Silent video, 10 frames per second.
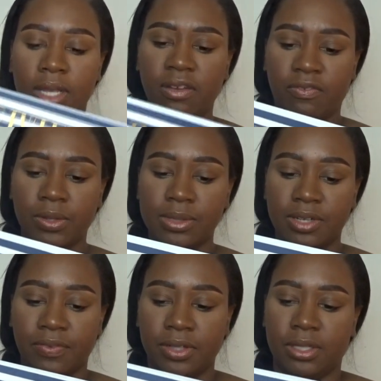and it feels
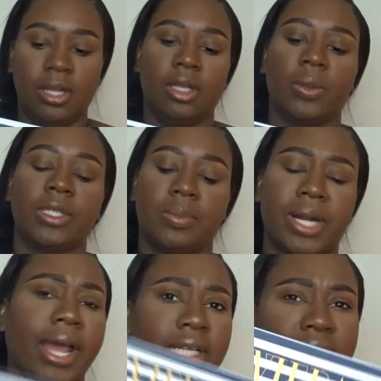different than the other ones,
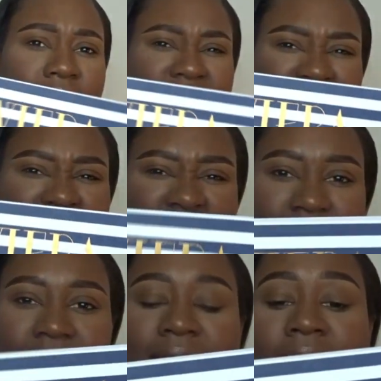but I actually kind of like
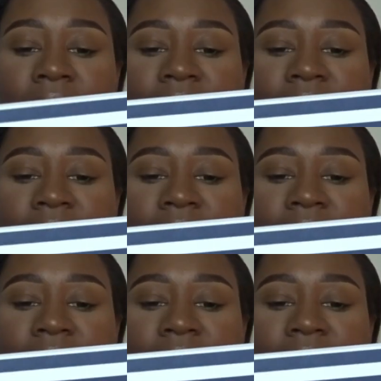this.